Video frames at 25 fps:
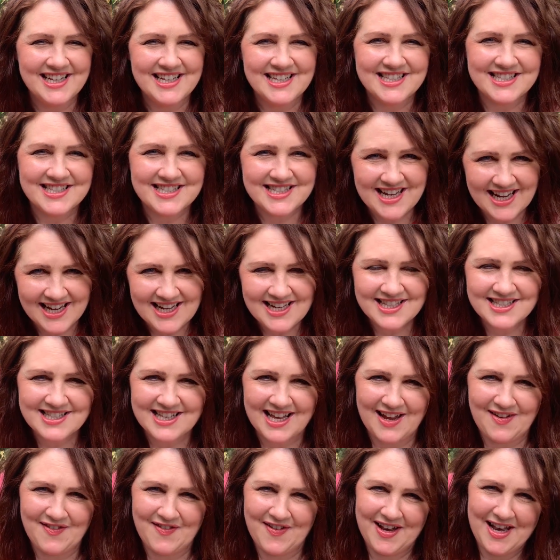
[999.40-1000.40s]
Stay
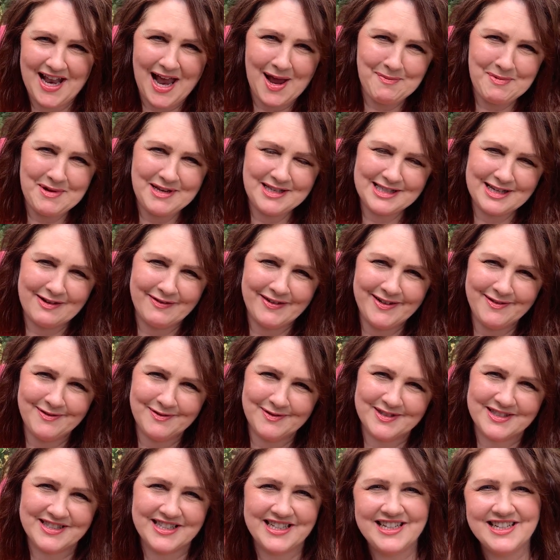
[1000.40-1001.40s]
safe and happy sewing.
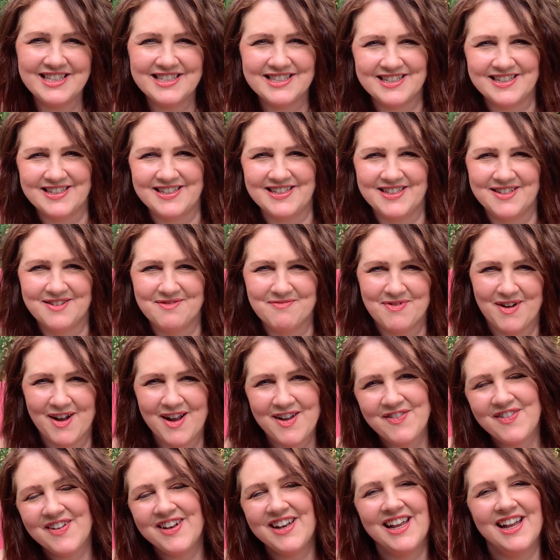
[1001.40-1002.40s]
See you soon.
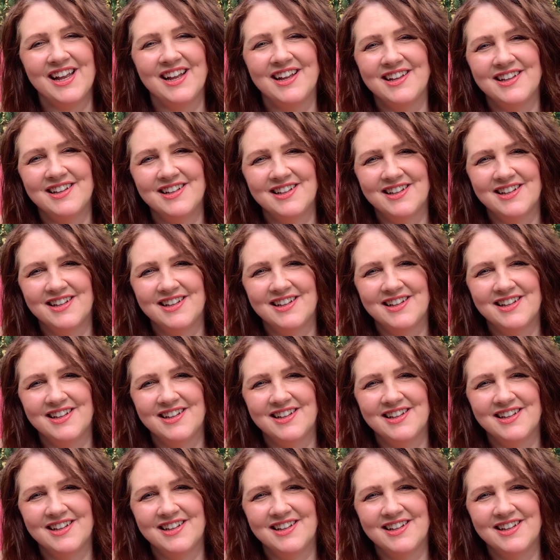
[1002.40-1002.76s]
Bye for now.